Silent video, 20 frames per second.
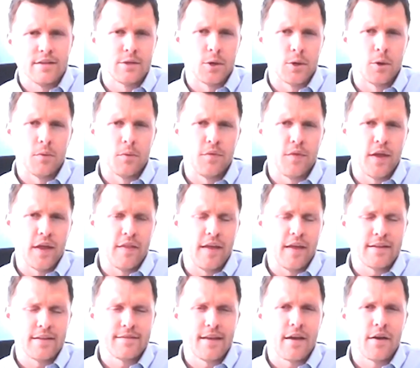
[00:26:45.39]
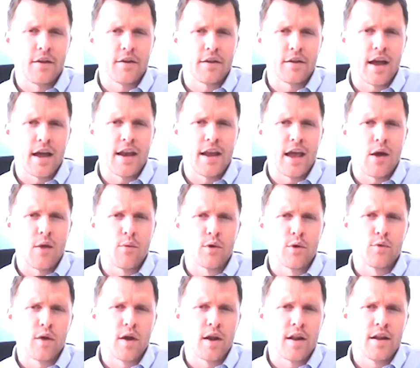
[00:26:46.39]
So that's kind of how
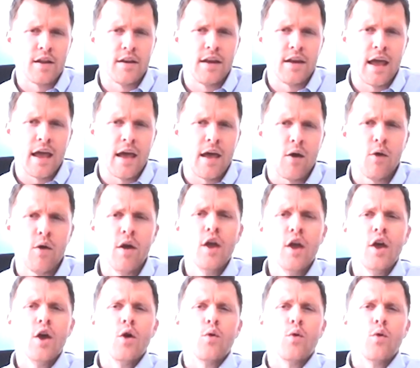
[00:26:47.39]
we're running it now.